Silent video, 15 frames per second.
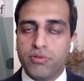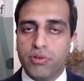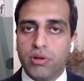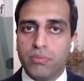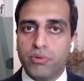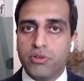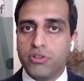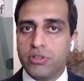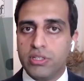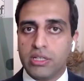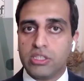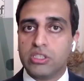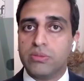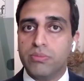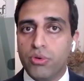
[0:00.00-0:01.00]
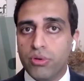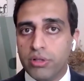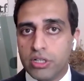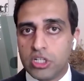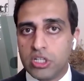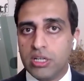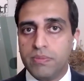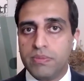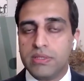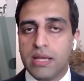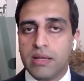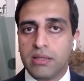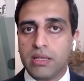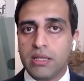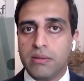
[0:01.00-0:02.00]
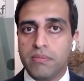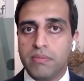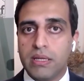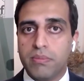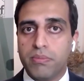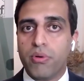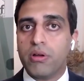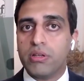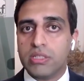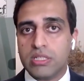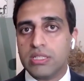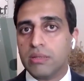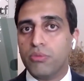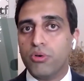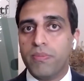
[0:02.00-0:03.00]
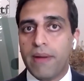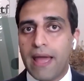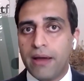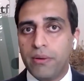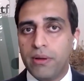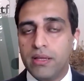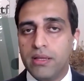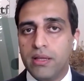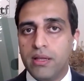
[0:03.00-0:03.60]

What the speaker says: on producing smaller chips that can be processing more power,